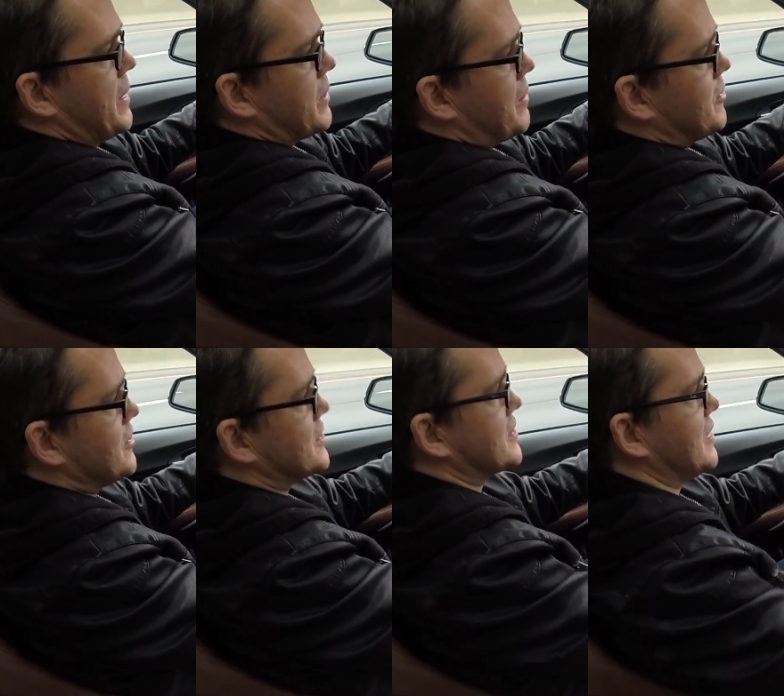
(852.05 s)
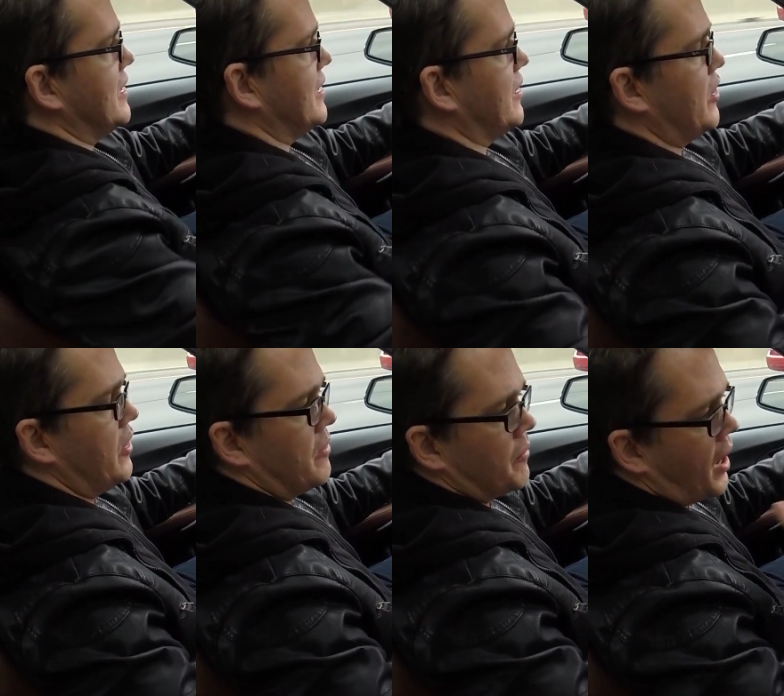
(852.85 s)
BMWs,
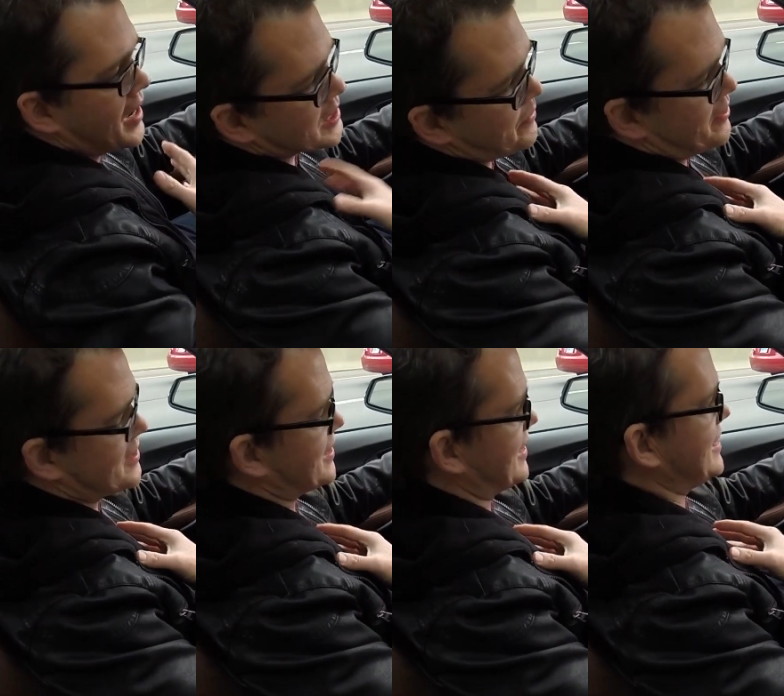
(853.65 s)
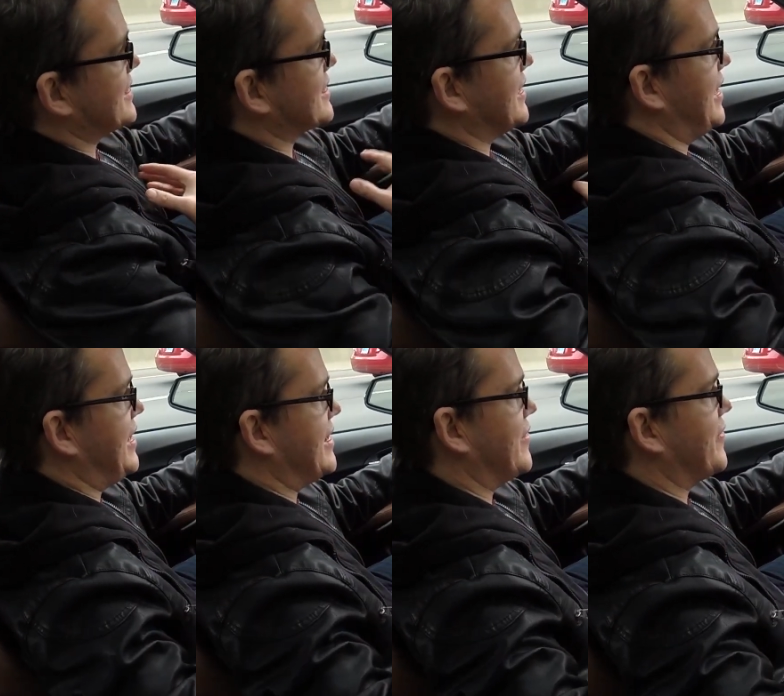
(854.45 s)
in my experience at least,
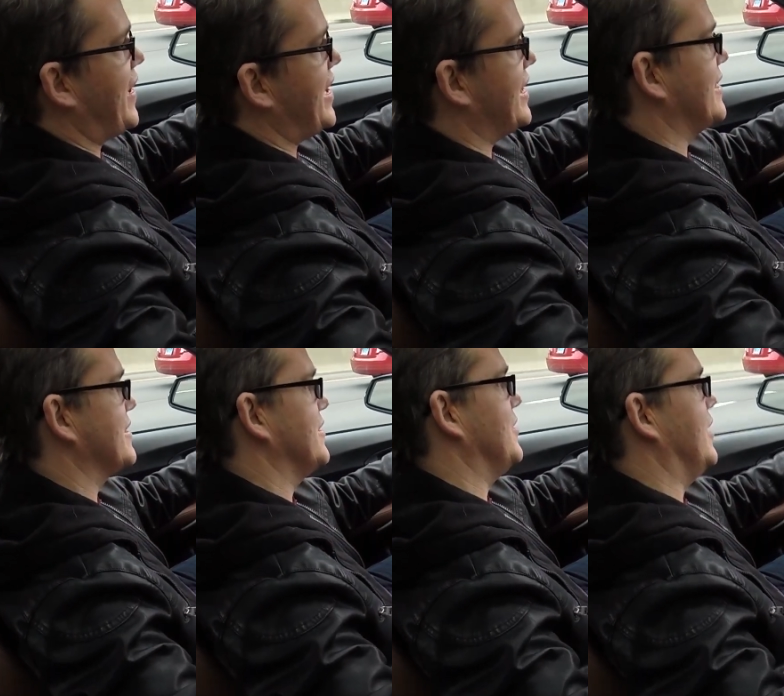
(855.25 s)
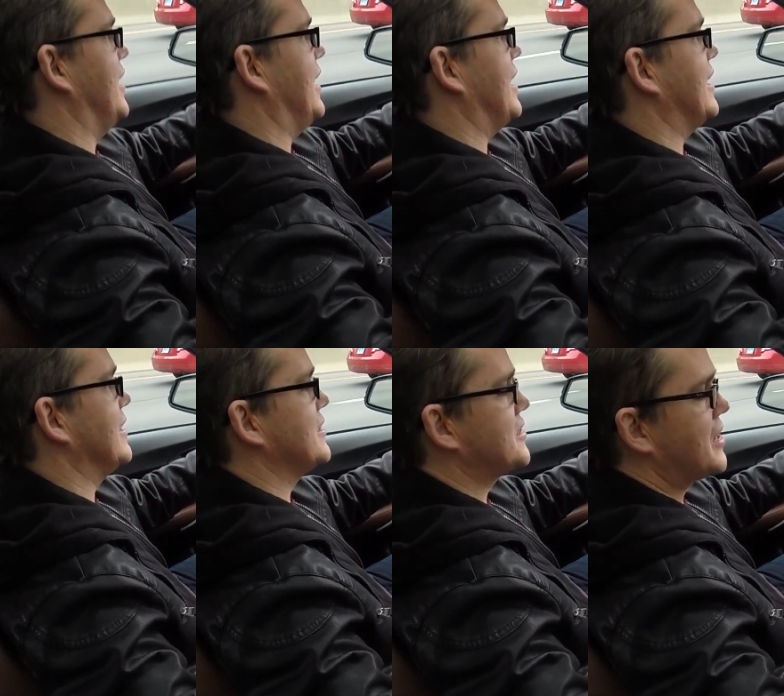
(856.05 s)
have had
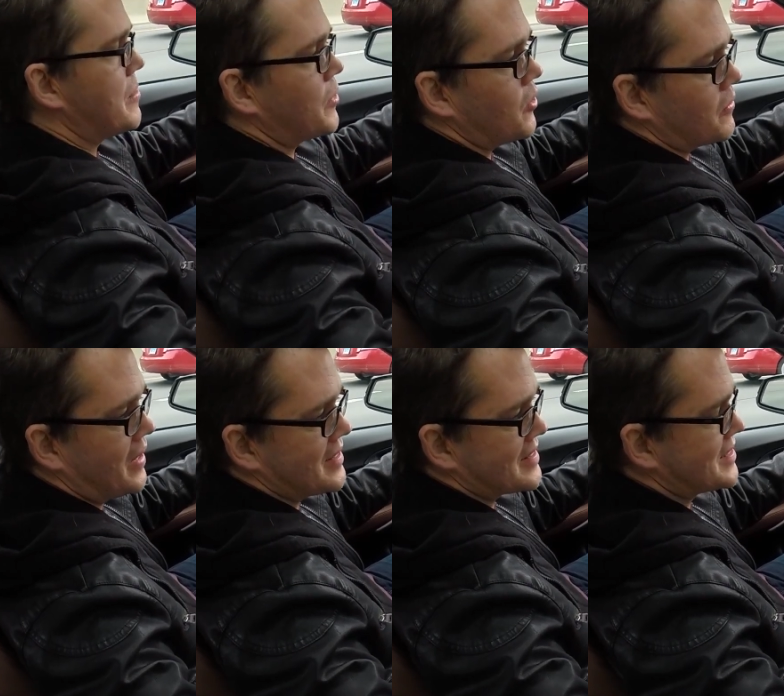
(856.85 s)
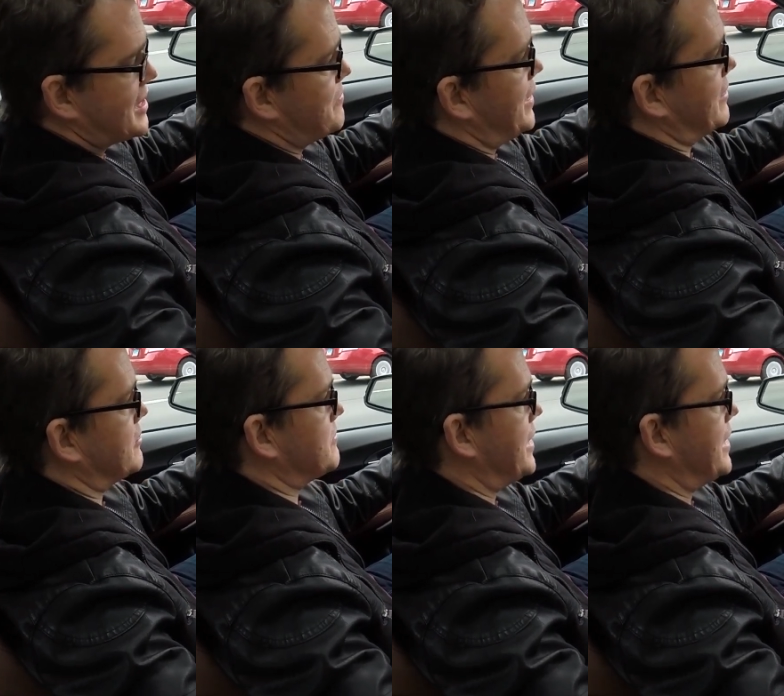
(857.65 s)
some good ones and some bad ones.